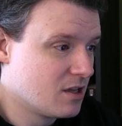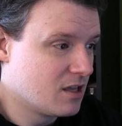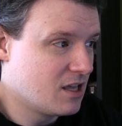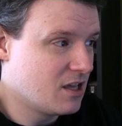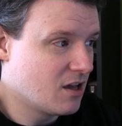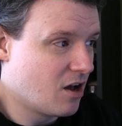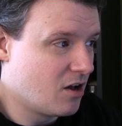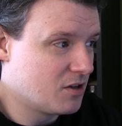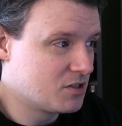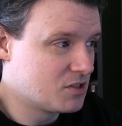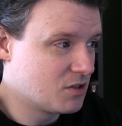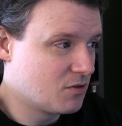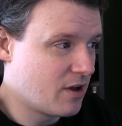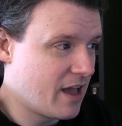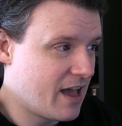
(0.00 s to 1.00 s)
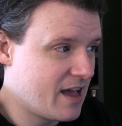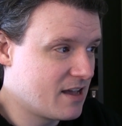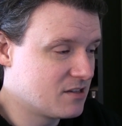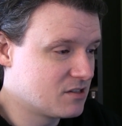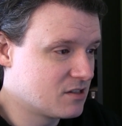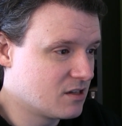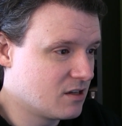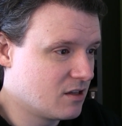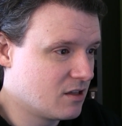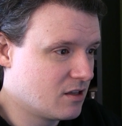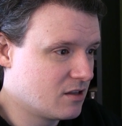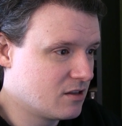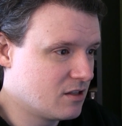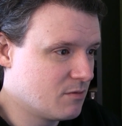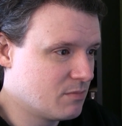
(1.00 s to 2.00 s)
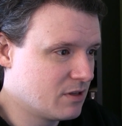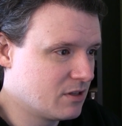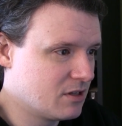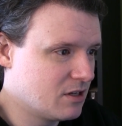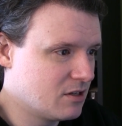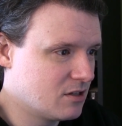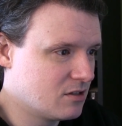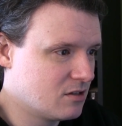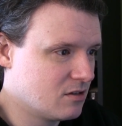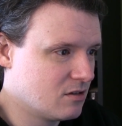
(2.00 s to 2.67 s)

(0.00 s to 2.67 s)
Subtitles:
He also has the ability